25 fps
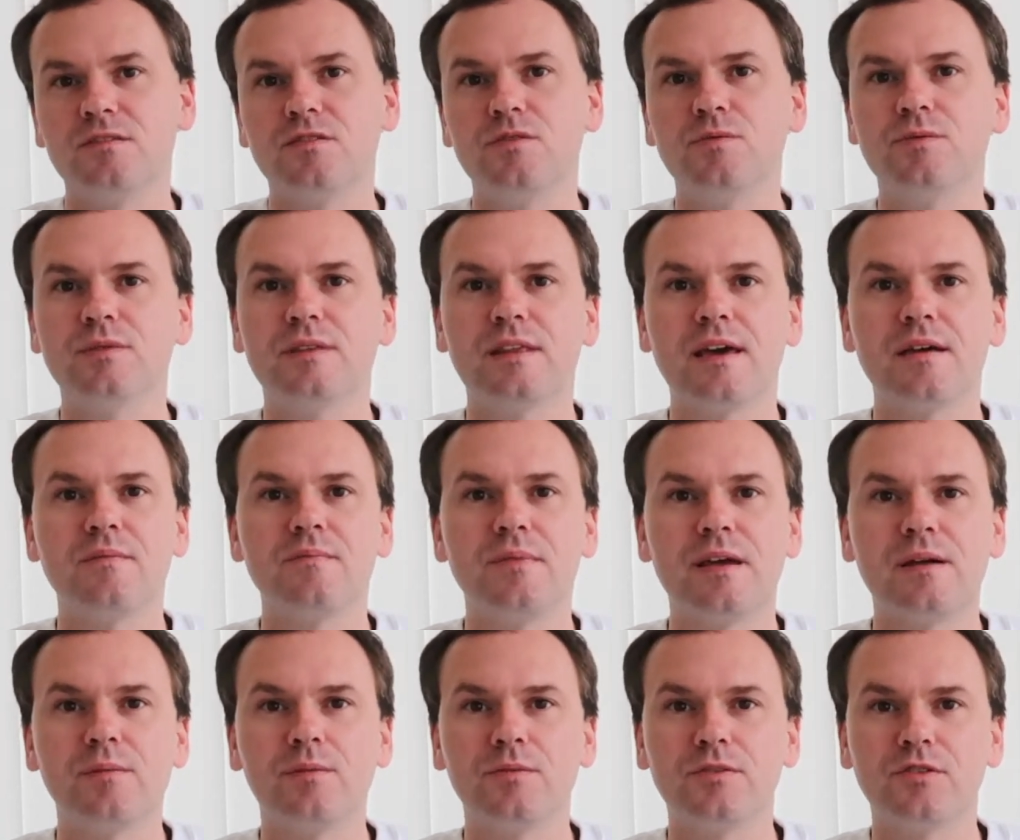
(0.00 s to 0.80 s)
you would
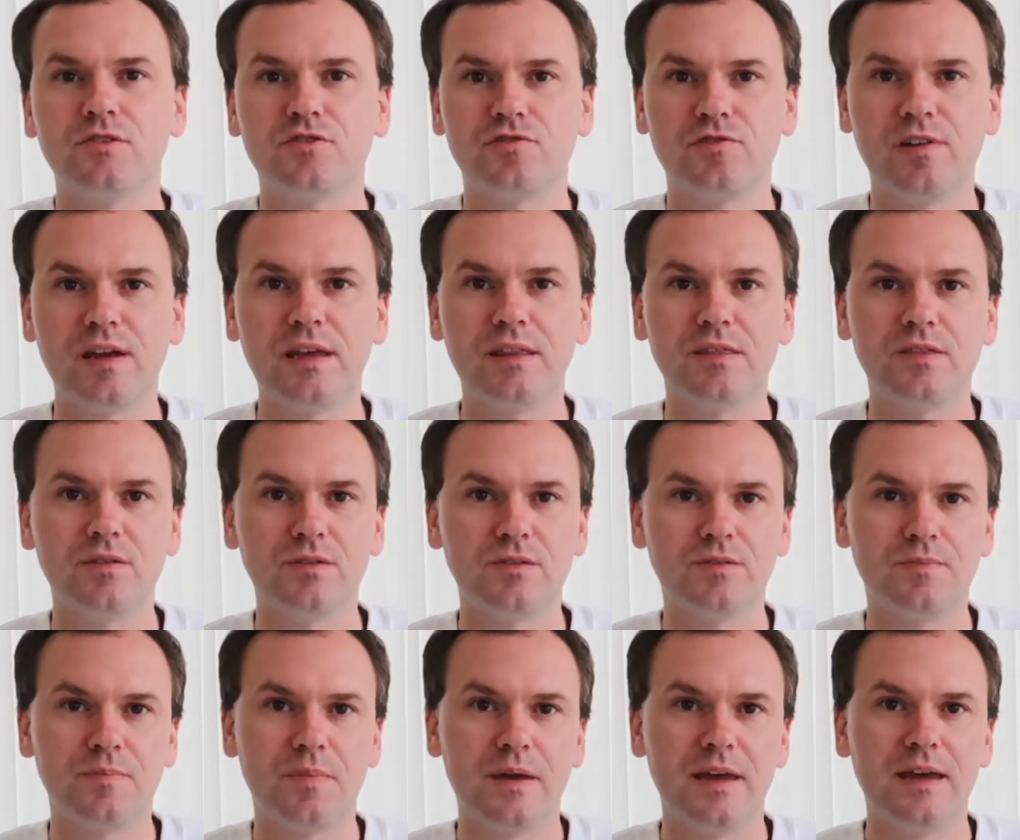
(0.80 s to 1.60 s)
then be able to trade
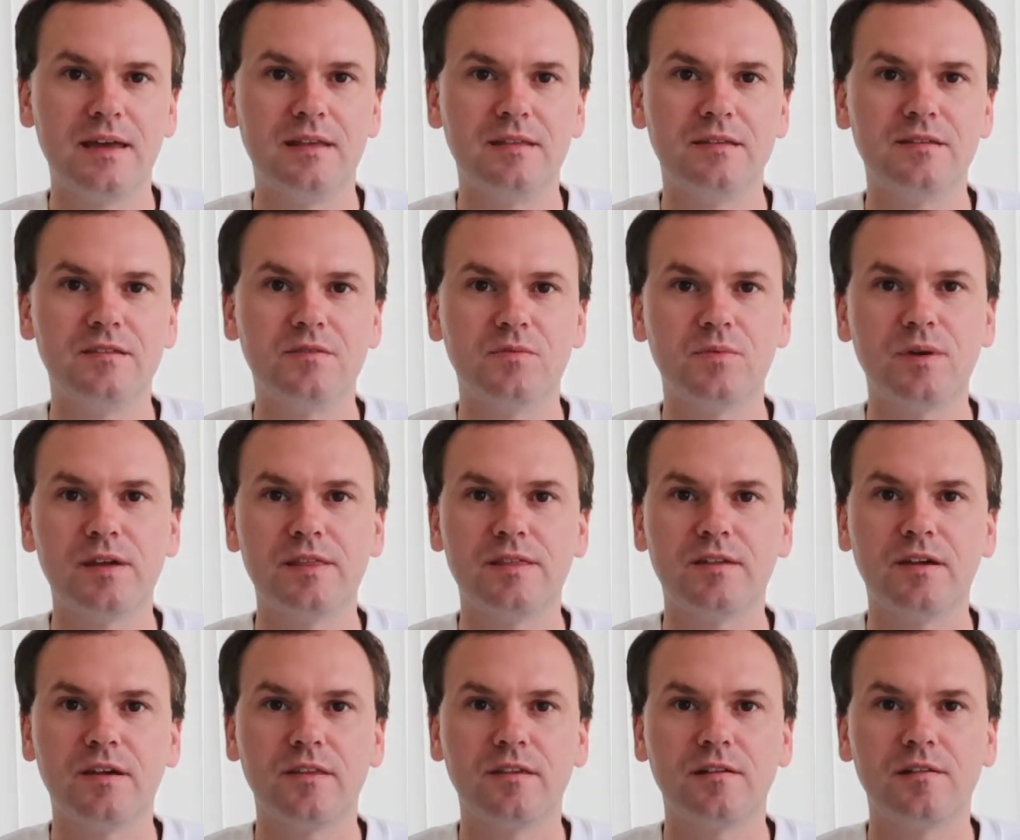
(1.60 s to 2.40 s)
those pins
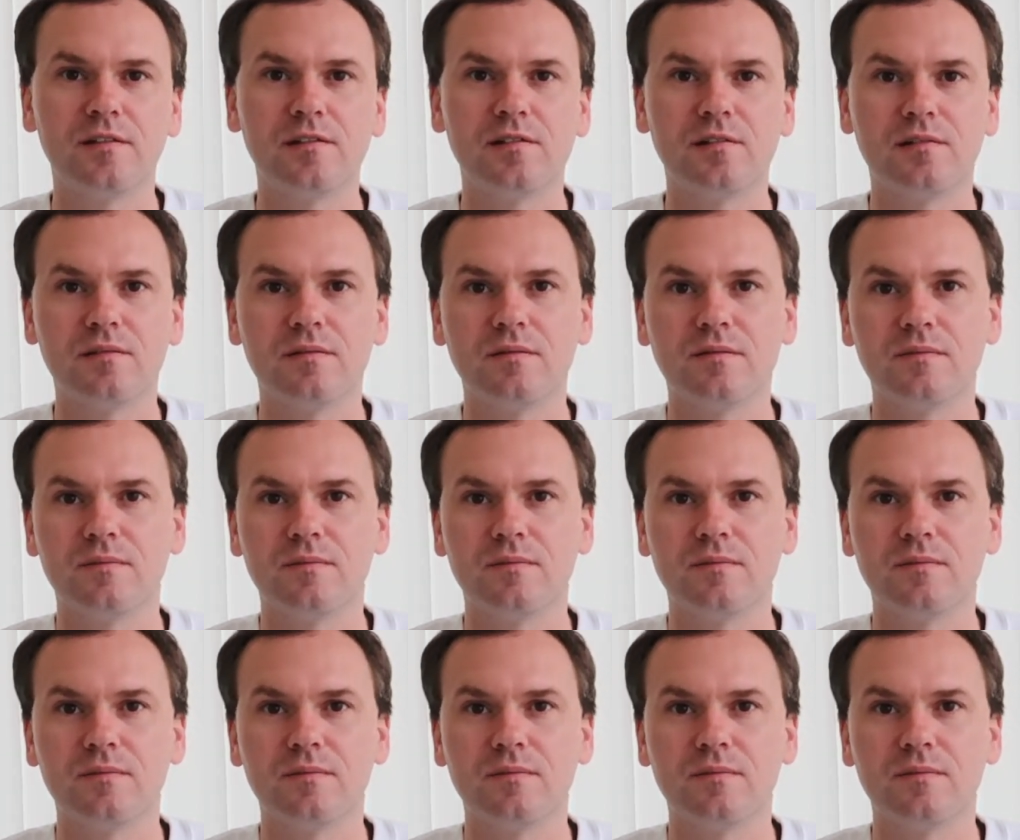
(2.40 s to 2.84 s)
with other